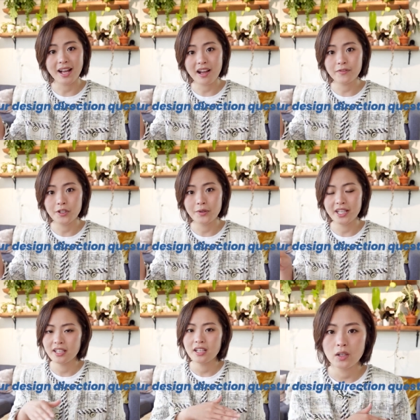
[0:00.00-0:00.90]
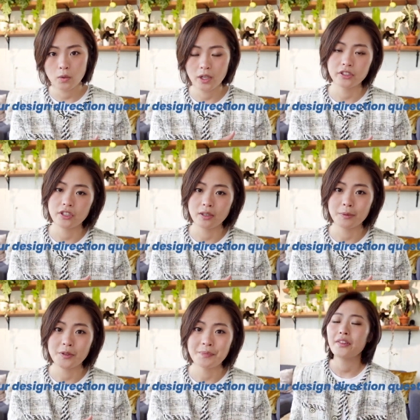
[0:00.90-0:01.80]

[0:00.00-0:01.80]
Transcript: after it questionable.